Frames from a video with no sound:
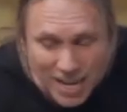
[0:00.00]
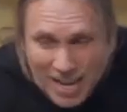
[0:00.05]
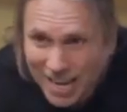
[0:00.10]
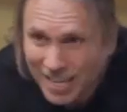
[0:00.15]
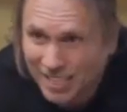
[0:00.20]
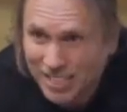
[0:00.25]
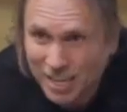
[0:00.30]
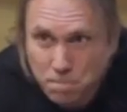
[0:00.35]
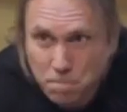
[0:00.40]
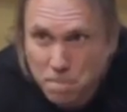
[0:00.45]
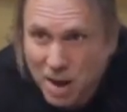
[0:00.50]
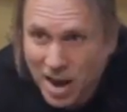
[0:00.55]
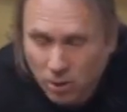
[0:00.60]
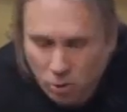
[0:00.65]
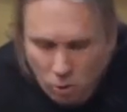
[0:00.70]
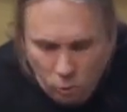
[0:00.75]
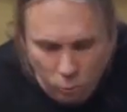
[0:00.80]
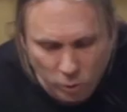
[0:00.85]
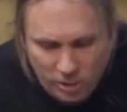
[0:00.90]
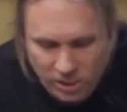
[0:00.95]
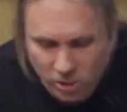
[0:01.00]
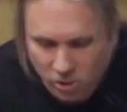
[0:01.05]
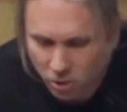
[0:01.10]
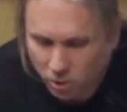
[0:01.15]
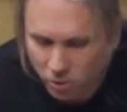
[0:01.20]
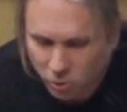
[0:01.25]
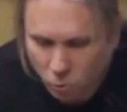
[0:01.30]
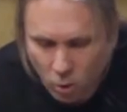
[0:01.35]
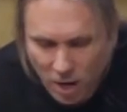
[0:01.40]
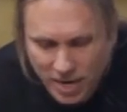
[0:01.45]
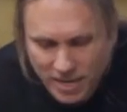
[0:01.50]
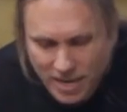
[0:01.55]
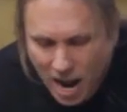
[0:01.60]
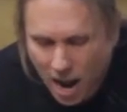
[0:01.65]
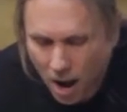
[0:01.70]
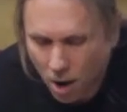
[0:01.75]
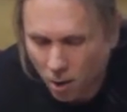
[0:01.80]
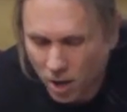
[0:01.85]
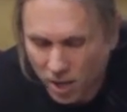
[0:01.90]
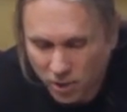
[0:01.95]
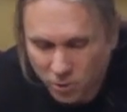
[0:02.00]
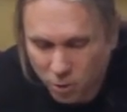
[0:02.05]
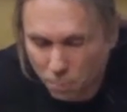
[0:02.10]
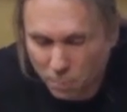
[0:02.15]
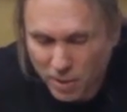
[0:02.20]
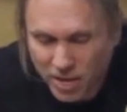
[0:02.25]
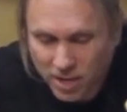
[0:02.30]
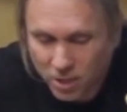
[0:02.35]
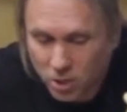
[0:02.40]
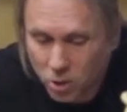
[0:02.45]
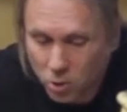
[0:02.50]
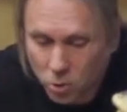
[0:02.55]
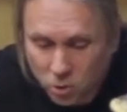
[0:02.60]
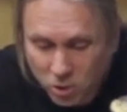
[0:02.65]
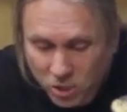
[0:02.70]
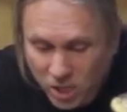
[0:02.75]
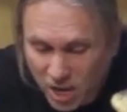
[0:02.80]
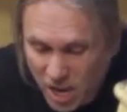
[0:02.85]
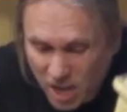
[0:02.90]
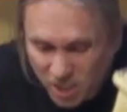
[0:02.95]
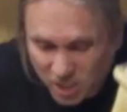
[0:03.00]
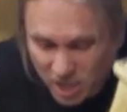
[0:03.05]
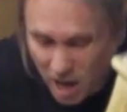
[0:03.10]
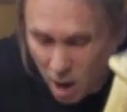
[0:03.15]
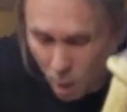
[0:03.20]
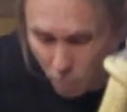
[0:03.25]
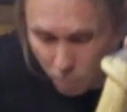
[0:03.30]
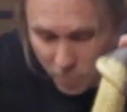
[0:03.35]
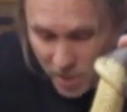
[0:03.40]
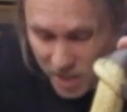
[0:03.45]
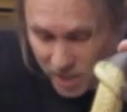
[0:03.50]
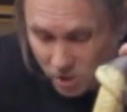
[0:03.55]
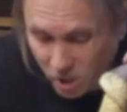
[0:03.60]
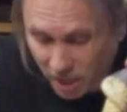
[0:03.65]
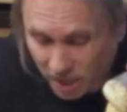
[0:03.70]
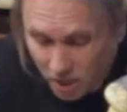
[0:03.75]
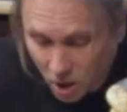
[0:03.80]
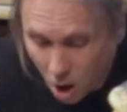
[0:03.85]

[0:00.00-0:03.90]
is in medical research right now, they're being used to help things like